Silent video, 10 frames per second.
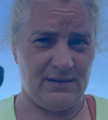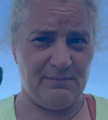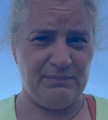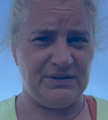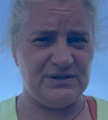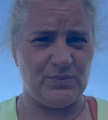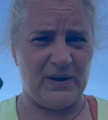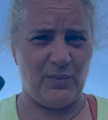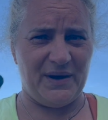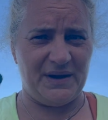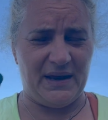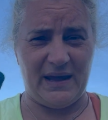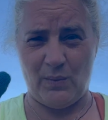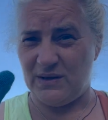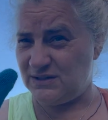mittens where one can
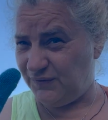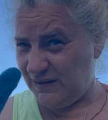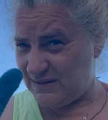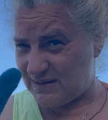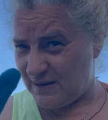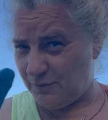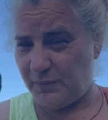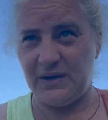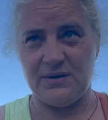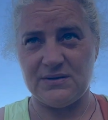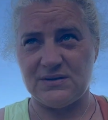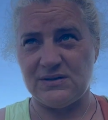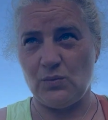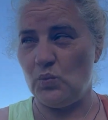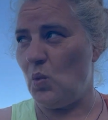get one's fingers out, because
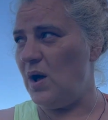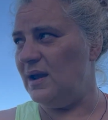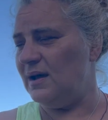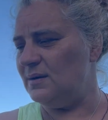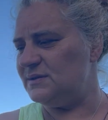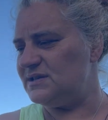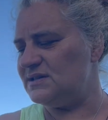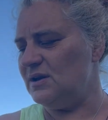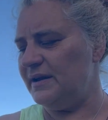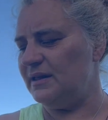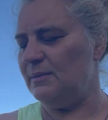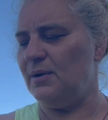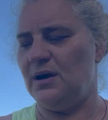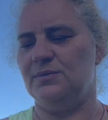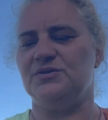while I was designing them
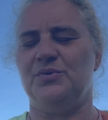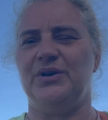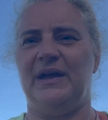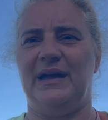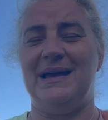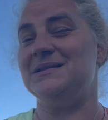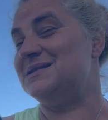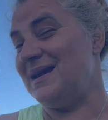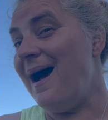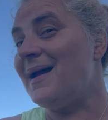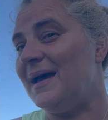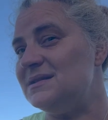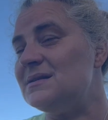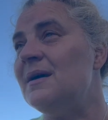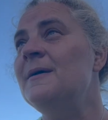I was working as a
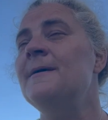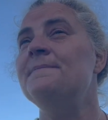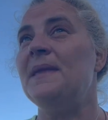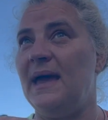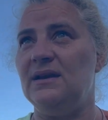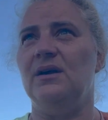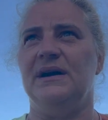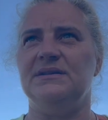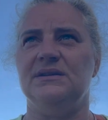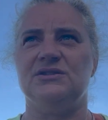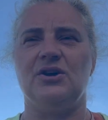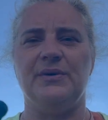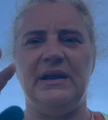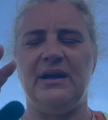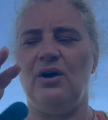stargazer at night, and so
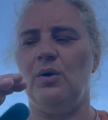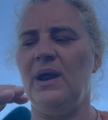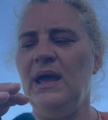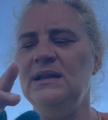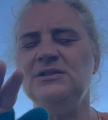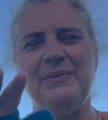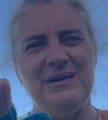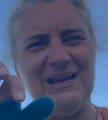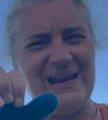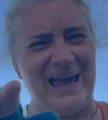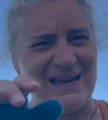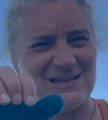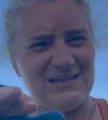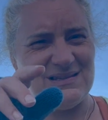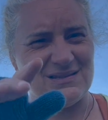getting cold hands but needing
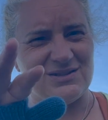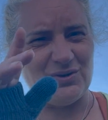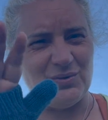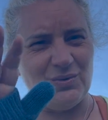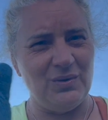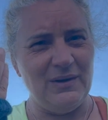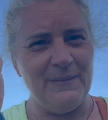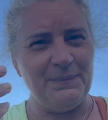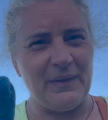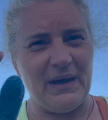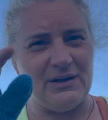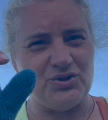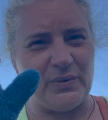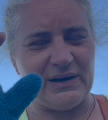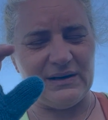access to
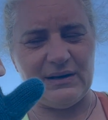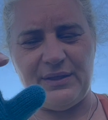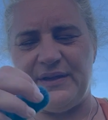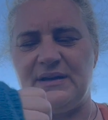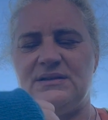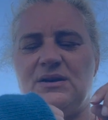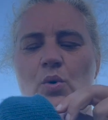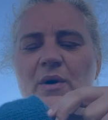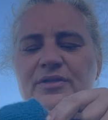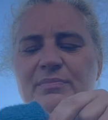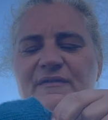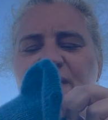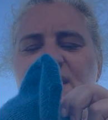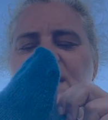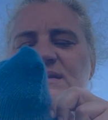twiddle little things with my
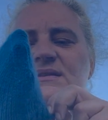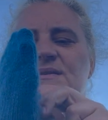fingies.